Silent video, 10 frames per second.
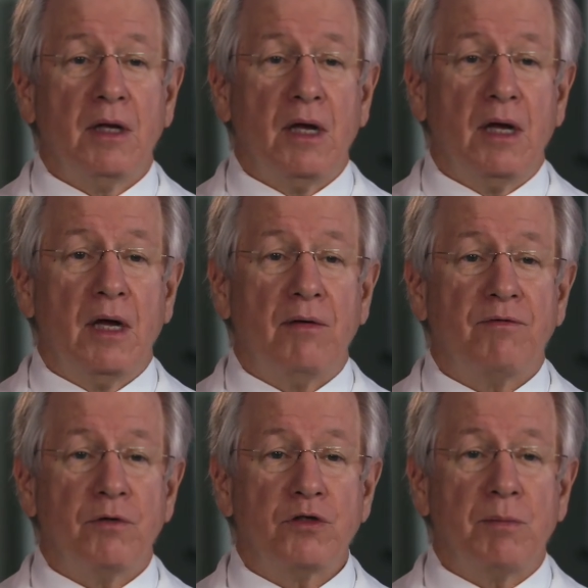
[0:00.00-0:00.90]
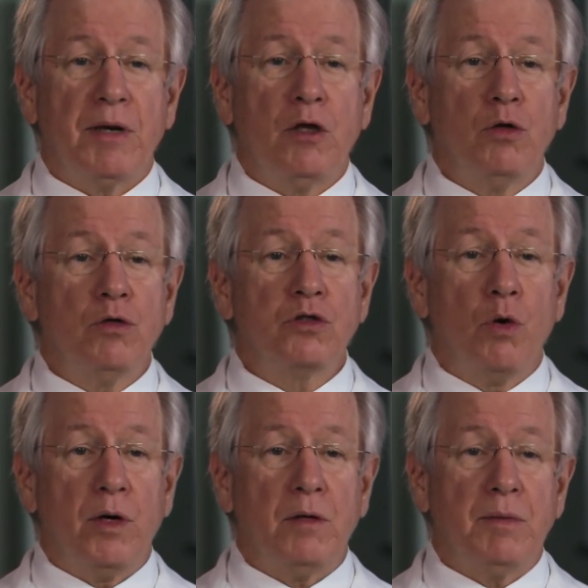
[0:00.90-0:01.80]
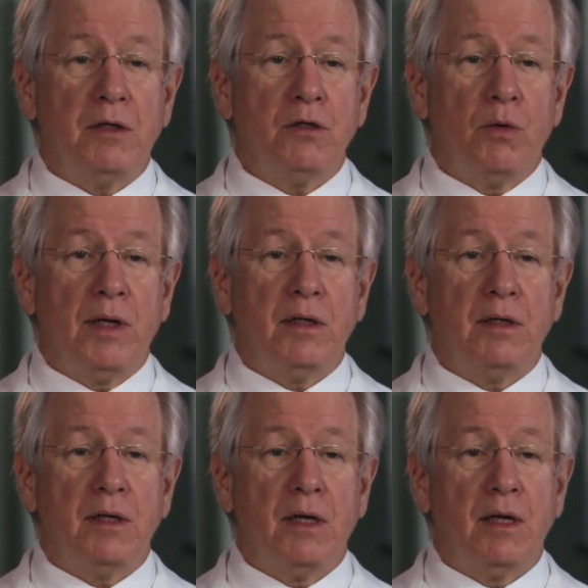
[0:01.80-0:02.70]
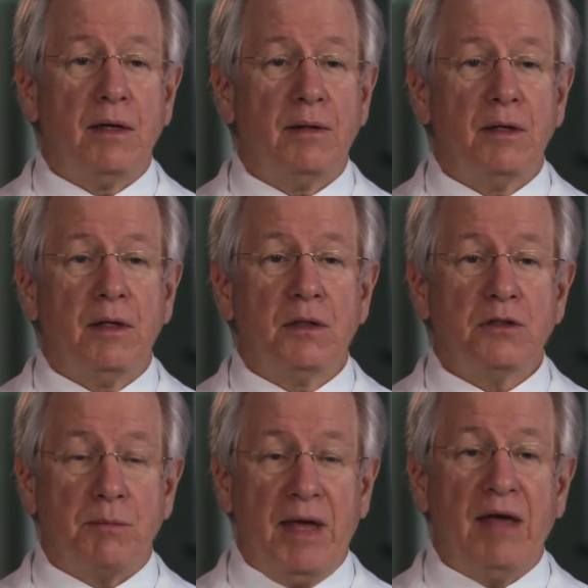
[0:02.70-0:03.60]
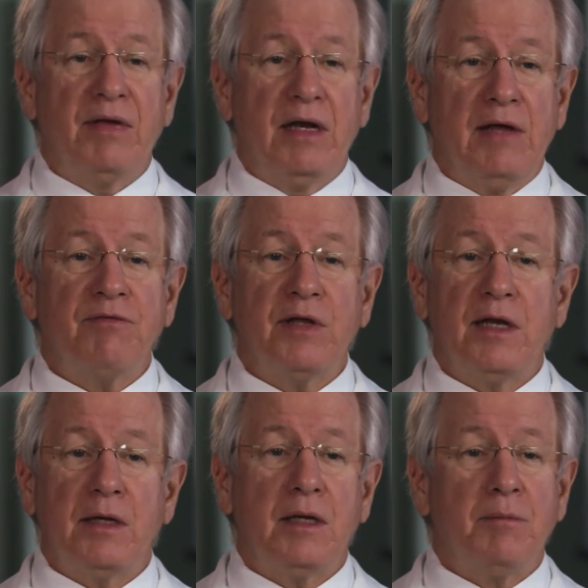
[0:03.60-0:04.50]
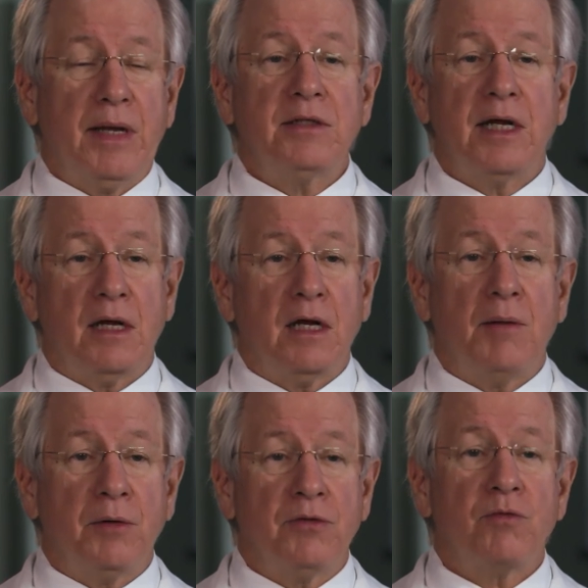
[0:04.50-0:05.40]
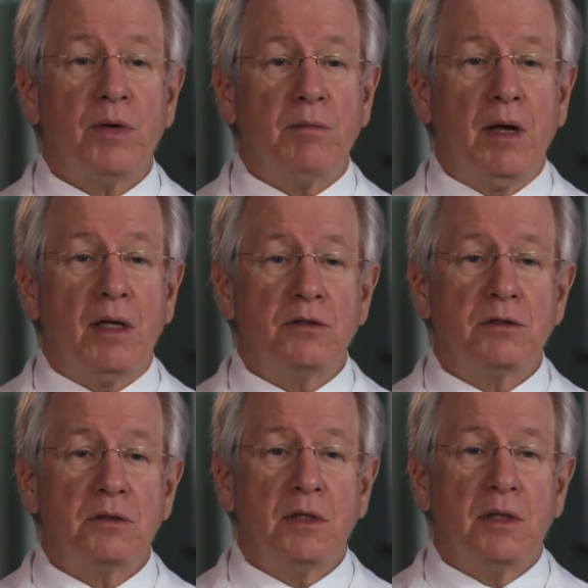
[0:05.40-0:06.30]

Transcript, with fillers: Uh, for somebody who's going to be doing uh, some heavy lifting, it, it may take a couple of three months.